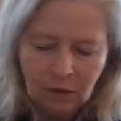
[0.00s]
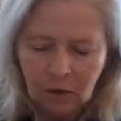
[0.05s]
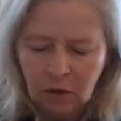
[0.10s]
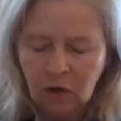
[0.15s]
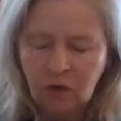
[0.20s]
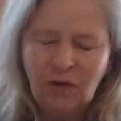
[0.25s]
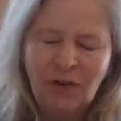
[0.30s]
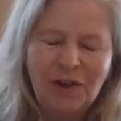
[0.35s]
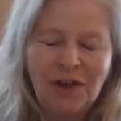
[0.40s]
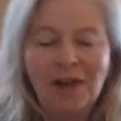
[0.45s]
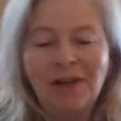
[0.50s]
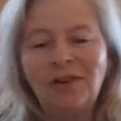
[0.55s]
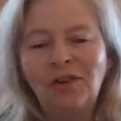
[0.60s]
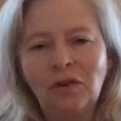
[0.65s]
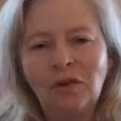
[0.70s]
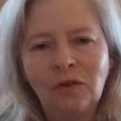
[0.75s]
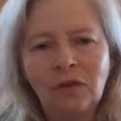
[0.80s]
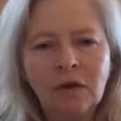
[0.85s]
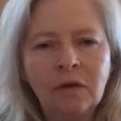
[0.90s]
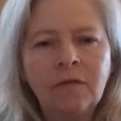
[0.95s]
you know,
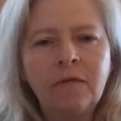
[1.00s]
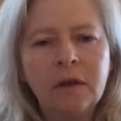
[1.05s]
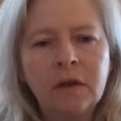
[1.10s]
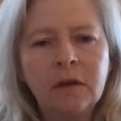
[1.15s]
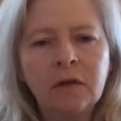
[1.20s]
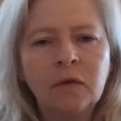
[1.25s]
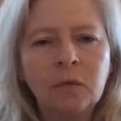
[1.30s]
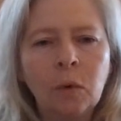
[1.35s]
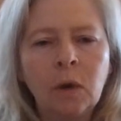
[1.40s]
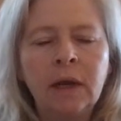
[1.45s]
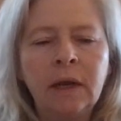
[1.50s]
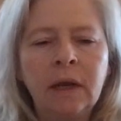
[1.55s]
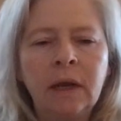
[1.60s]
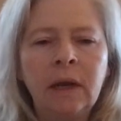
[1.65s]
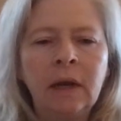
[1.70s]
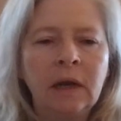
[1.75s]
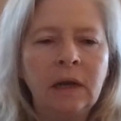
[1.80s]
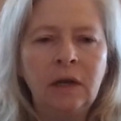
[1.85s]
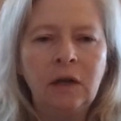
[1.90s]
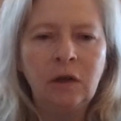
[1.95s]
sections of this one,
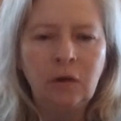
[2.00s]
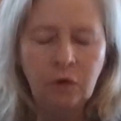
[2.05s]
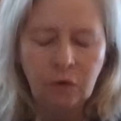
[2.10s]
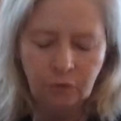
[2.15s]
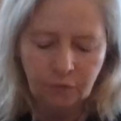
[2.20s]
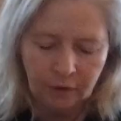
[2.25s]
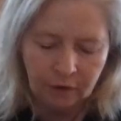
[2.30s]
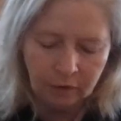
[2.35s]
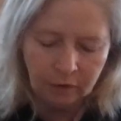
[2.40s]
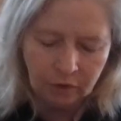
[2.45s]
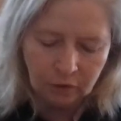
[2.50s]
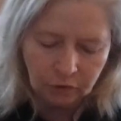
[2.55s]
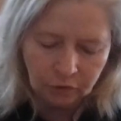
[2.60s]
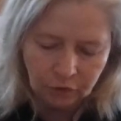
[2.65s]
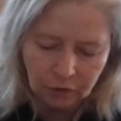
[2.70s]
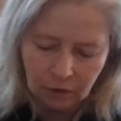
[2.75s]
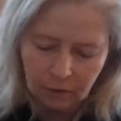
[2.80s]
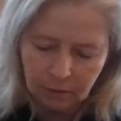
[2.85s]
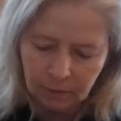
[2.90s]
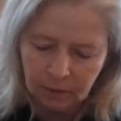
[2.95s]
and I didn't do a very
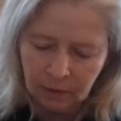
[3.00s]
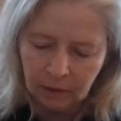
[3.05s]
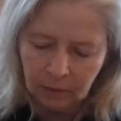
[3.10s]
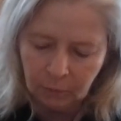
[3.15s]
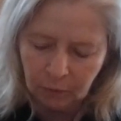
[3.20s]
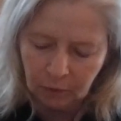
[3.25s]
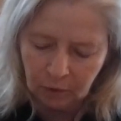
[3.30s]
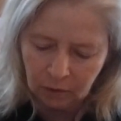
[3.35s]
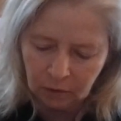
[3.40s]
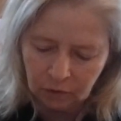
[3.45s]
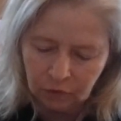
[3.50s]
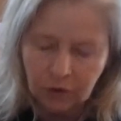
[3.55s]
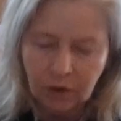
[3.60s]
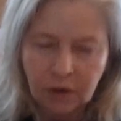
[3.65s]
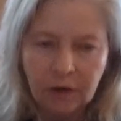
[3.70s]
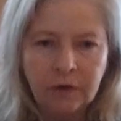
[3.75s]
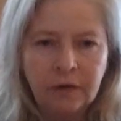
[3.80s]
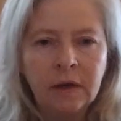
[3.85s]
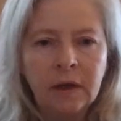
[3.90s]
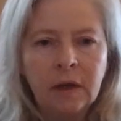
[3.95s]
good job. I
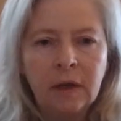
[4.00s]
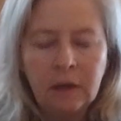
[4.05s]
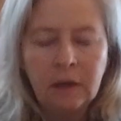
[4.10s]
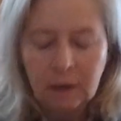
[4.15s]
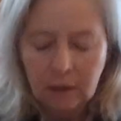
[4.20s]
apologize.